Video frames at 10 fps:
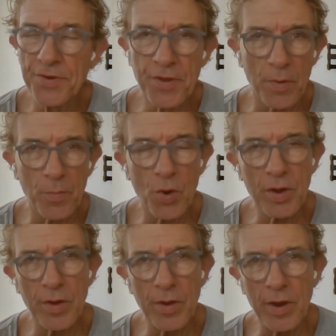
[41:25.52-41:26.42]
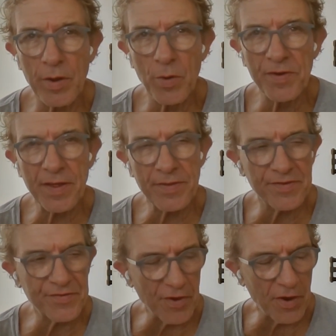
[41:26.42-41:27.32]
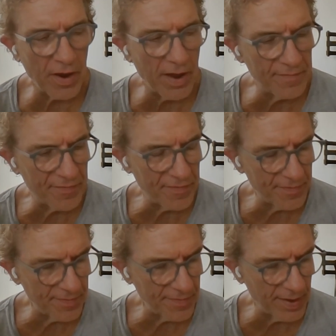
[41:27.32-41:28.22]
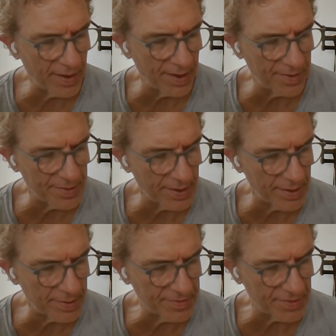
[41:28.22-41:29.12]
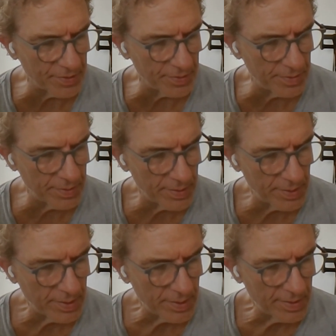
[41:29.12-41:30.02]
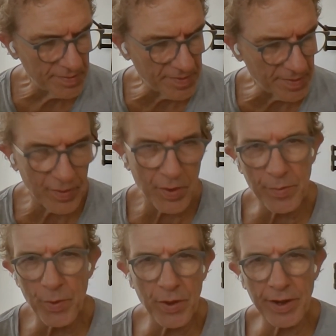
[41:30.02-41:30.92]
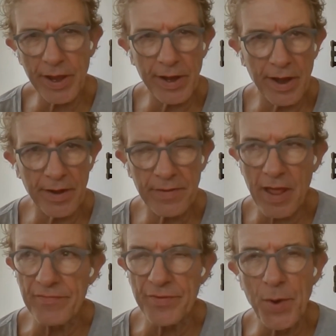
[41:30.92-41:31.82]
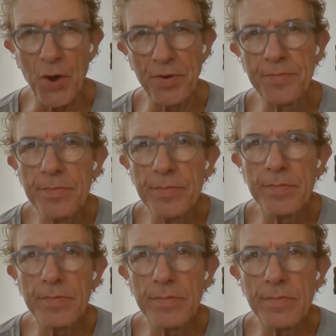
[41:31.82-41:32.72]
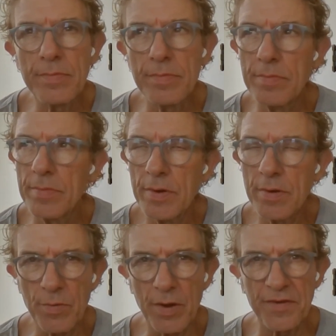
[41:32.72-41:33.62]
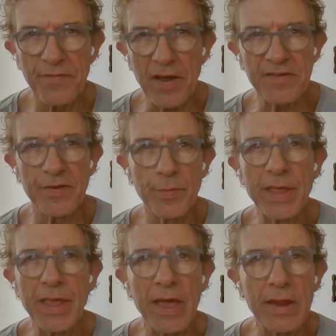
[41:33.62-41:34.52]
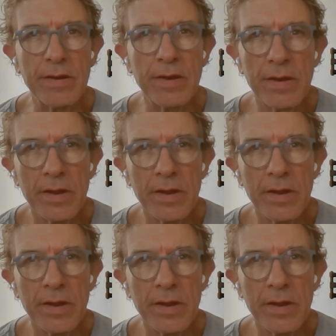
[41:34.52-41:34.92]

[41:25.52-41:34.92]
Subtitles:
Don Walker always had this drive, and we've got to get out of cover mode as fast as we can.